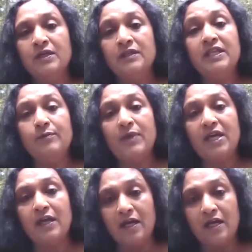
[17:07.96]
they may
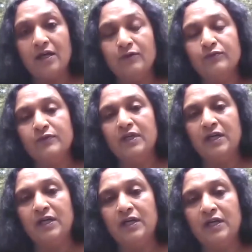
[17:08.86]
have
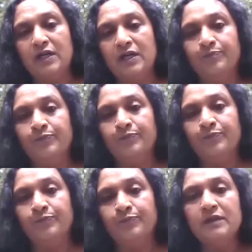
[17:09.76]
um,
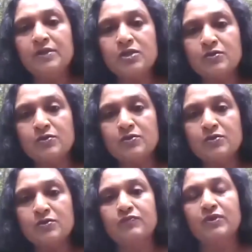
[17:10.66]
issues
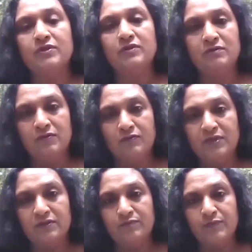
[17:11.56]
with with
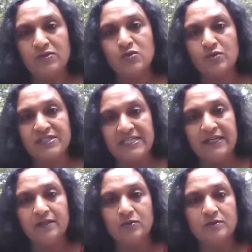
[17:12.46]
menstrual
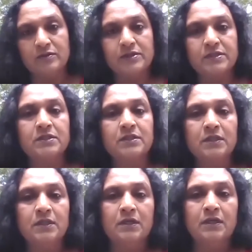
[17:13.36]
cycles
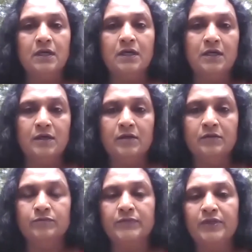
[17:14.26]
mm-hmm.
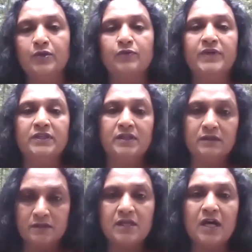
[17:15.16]
um, you know when they
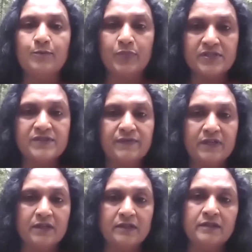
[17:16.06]
stop
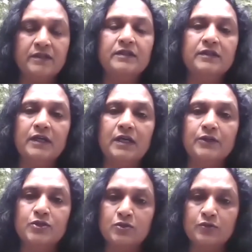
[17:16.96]
breastfeeding uh,
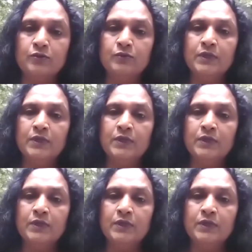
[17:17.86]
true